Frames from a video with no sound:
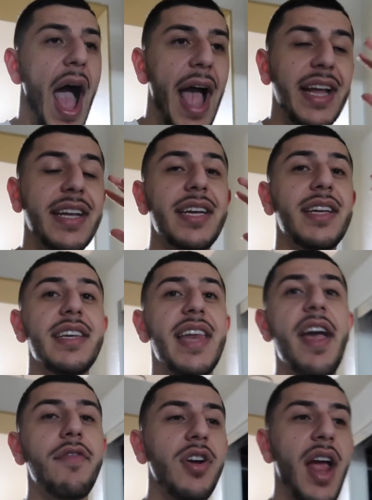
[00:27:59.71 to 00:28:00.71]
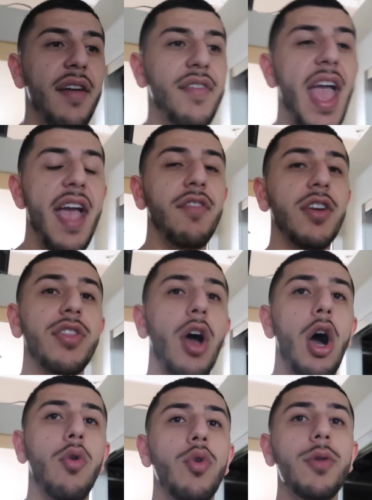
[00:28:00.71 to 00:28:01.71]
I could never have ever
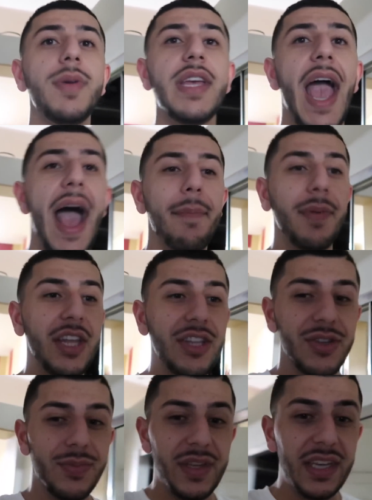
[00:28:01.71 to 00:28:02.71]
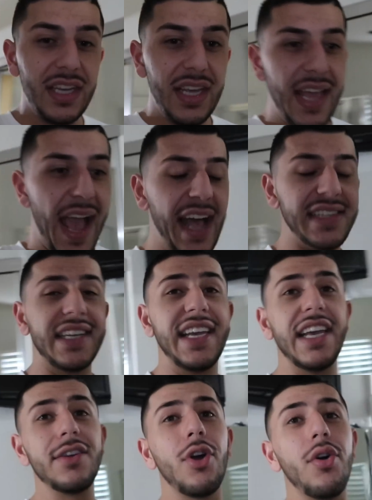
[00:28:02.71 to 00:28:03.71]
thought would be happening to me. As a
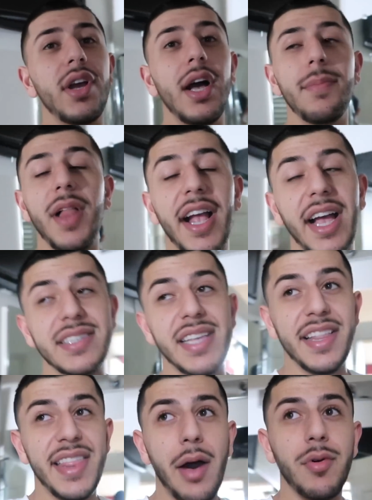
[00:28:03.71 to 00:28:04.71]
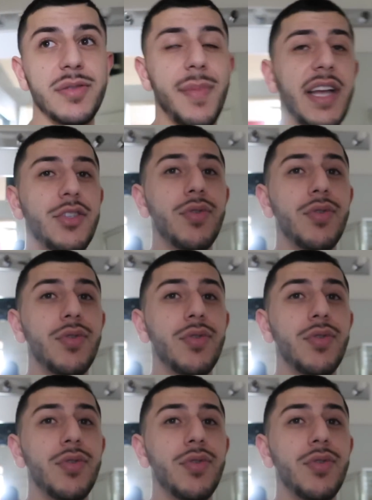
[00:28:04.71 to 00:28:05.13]
kid growing up, like I said, that was my